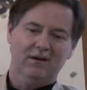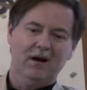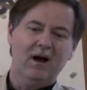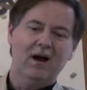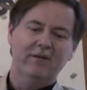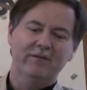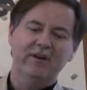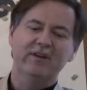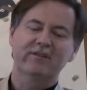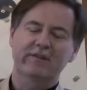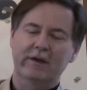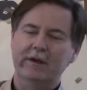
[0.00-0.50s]

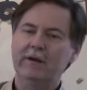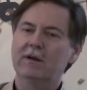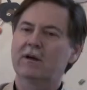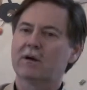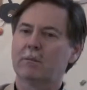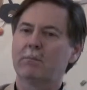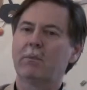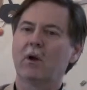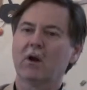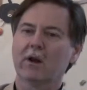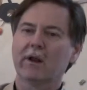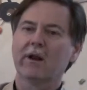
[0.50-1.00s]
Obviously, you
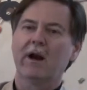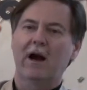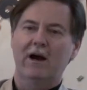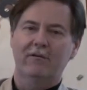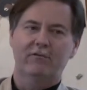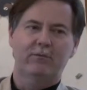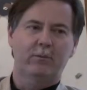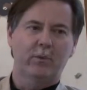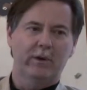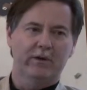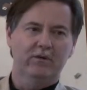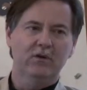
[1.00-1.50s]
could pull it
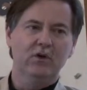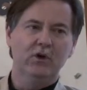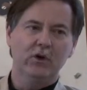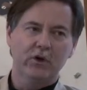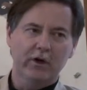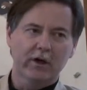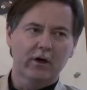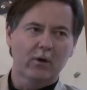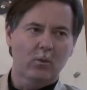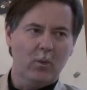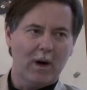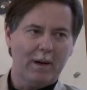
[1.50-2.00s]
off with
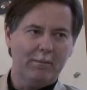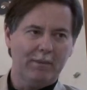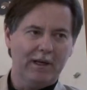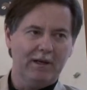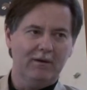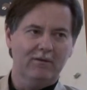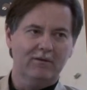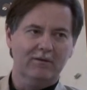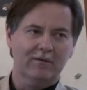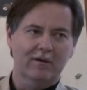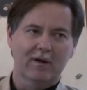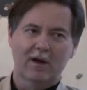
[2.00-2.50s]
nuclear
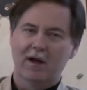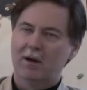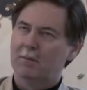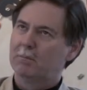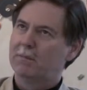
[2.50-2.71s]
weapons,